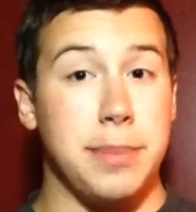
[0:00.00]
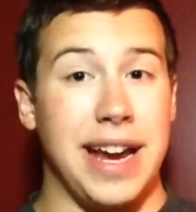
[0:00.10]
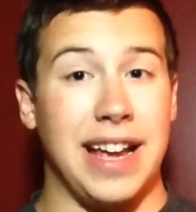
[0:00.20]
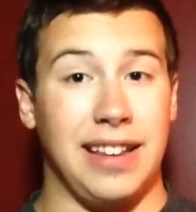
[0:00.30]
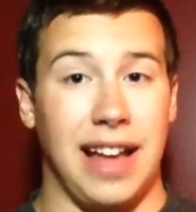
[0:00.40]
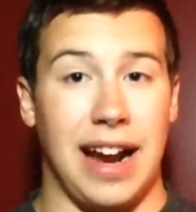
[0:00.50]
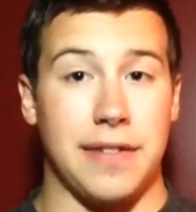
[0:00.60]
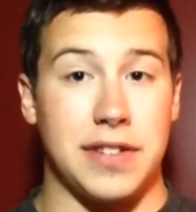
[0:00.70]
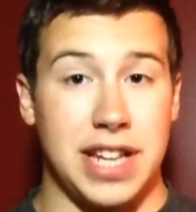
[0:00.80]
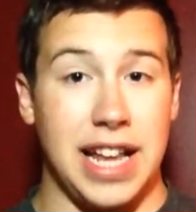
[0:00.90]
make a lot
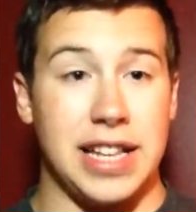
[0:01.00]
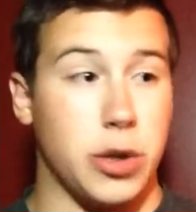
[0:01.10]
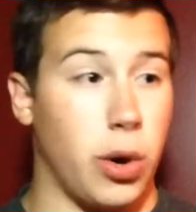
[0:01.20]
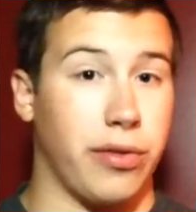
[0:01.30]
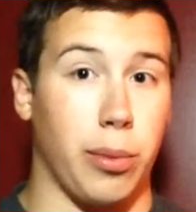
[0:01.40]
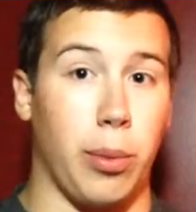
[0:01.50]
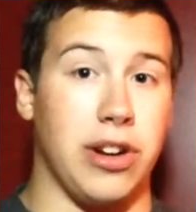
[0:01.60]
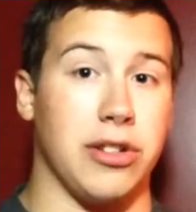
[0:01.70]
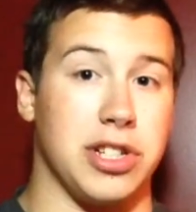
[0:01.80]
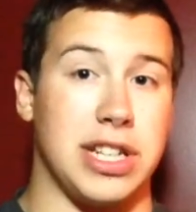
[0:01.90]
of sense going from
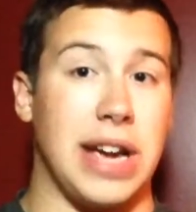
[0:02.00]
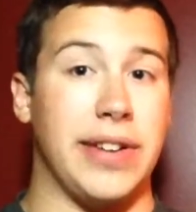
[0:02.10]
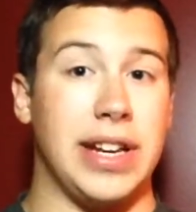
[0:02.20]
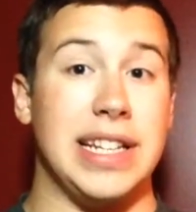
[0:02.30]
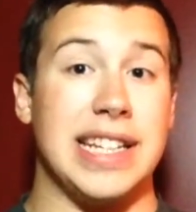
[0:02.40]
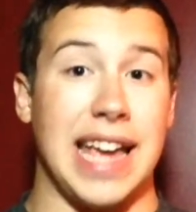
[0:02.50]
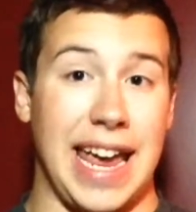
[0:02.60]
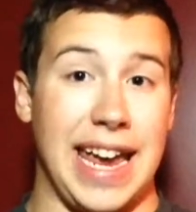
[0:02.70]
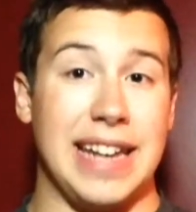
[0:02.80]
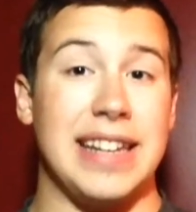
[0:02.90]
Windows 7 to
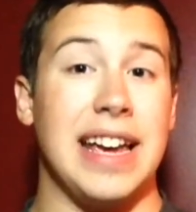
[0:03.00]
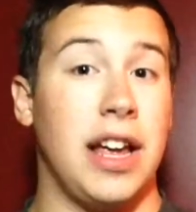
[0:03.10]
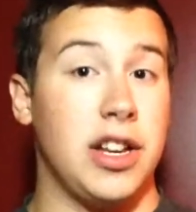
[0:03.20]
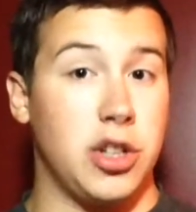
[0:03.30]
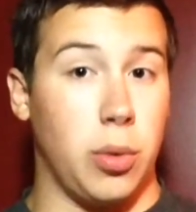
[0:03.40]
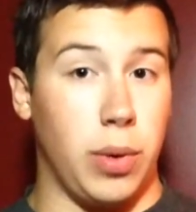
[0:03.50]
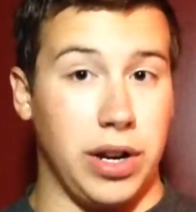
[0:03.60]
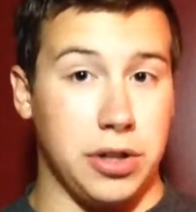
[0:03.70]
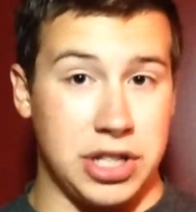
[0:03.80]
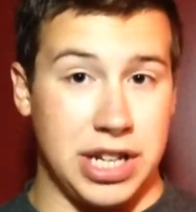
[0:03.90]
8 to
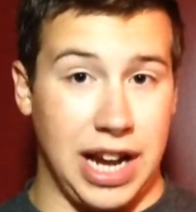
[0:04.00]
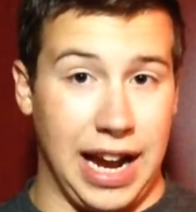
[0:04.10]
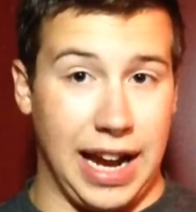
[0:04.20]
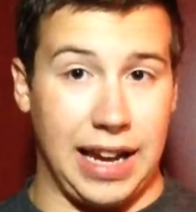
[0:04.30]
Windows 9.